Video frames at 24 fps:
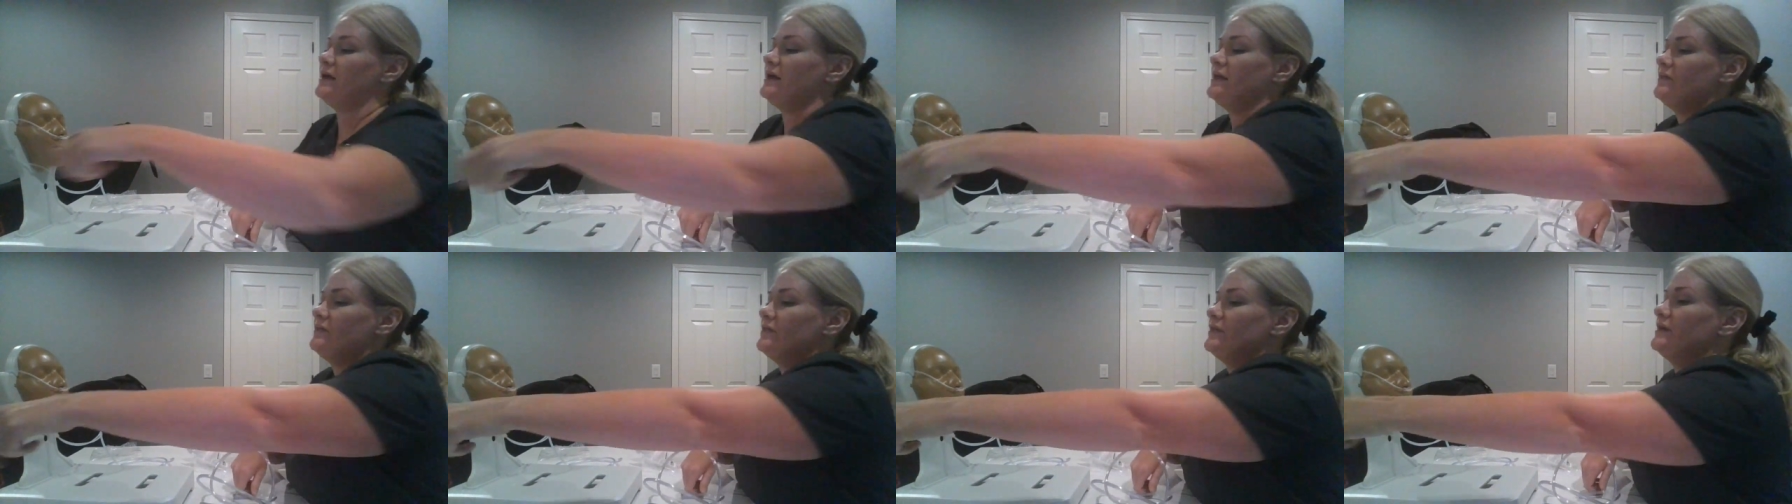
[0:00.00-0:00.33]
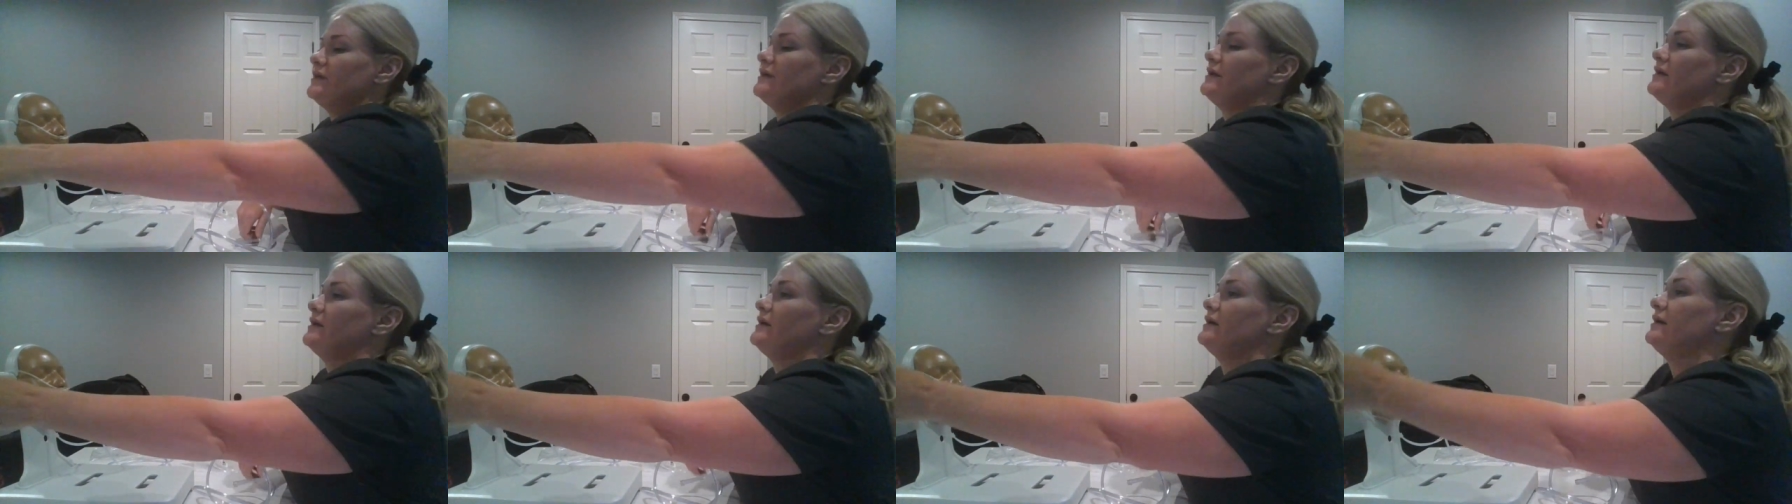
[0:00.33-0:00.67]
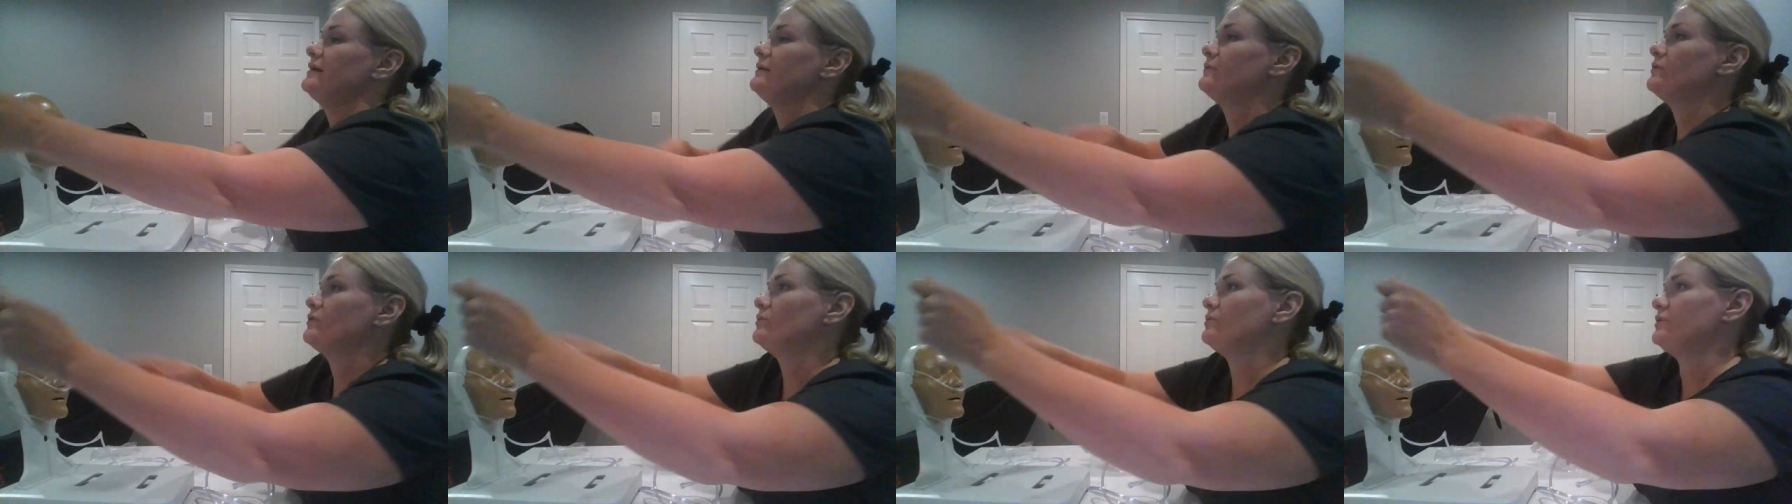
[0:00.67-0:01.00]
And then
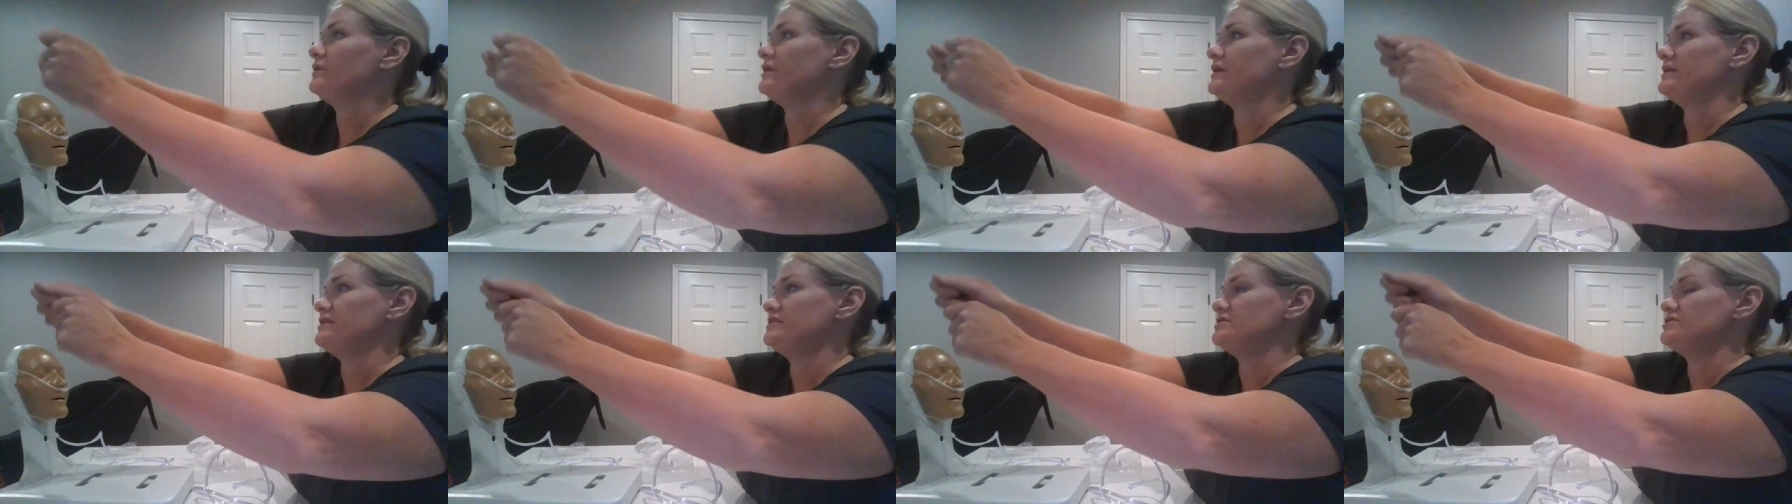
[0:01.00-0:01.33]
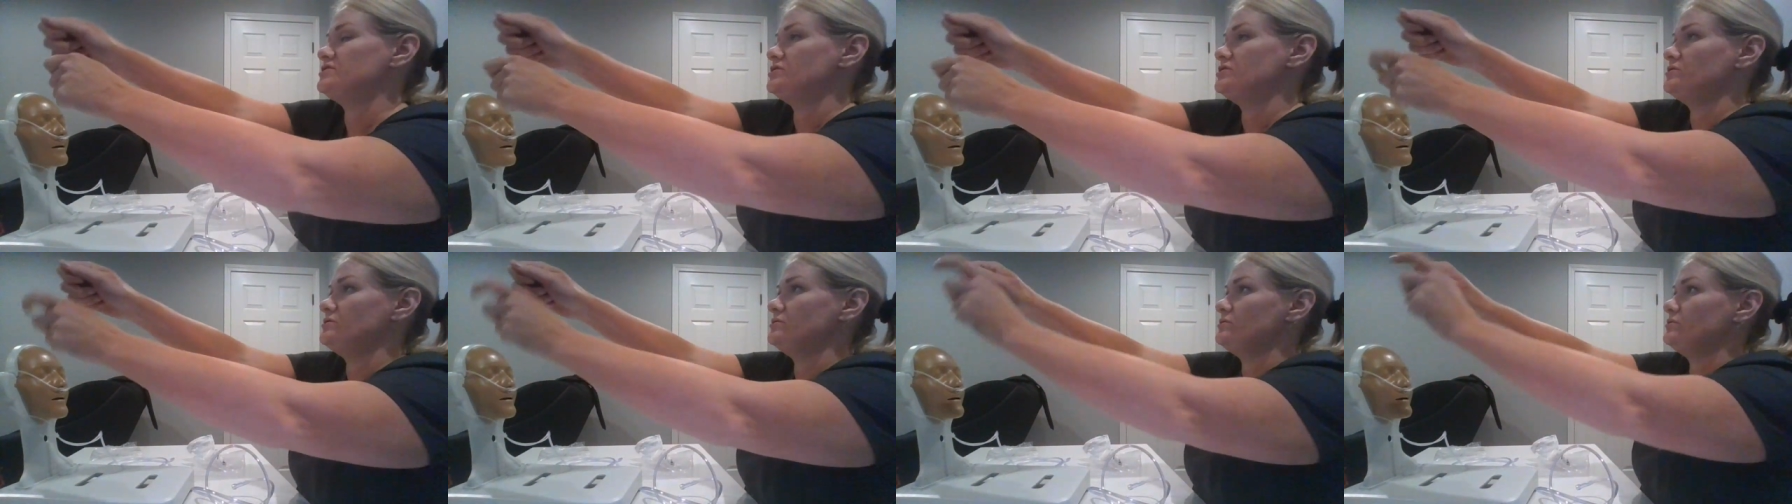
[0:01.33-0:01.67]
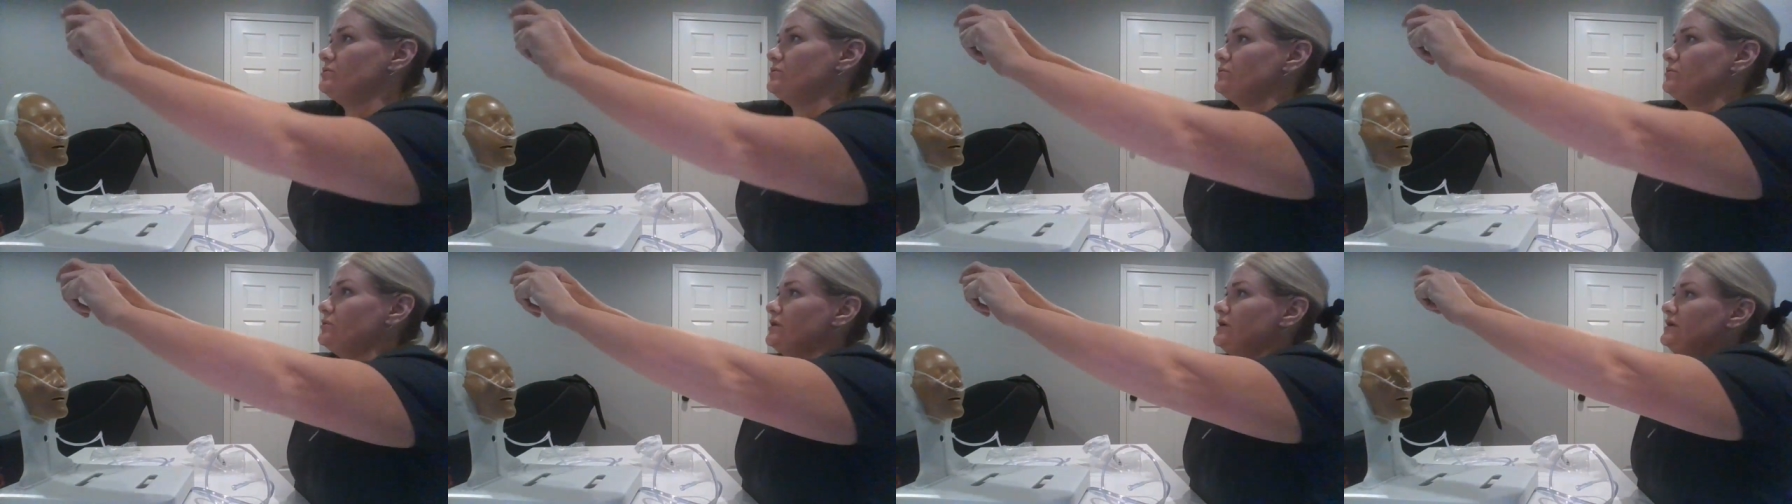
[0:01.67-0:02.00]
I'm going
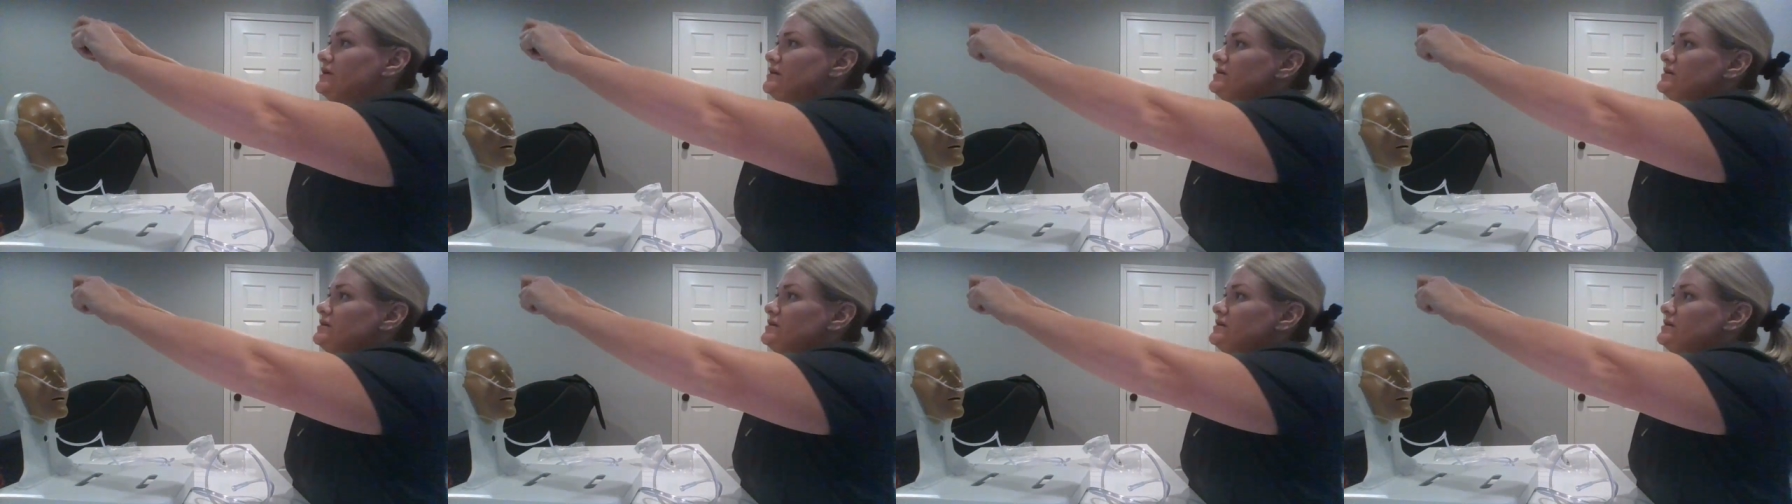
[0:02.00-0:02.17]
to